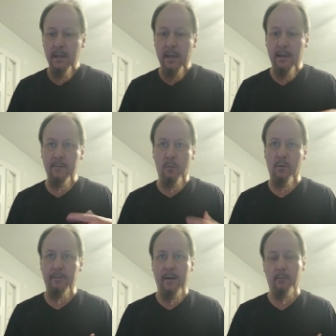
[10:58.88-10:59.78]
in the
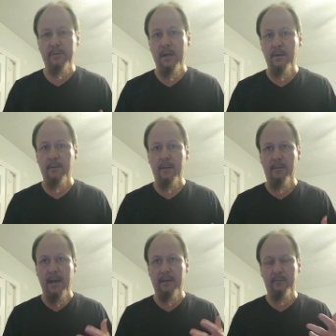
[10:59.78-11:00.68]
world that will tell you that
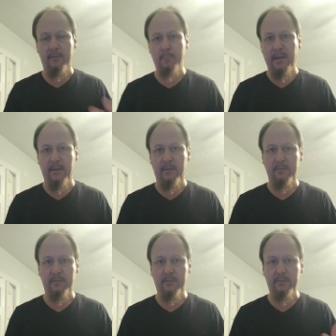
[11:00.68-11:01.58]
that is the
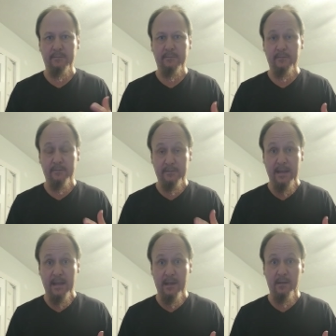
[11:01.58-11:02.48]
best
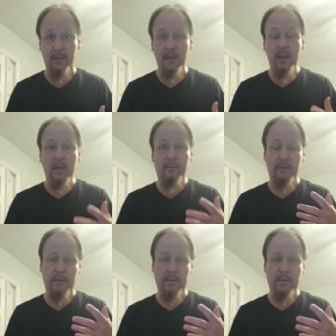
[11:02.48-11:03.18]
state to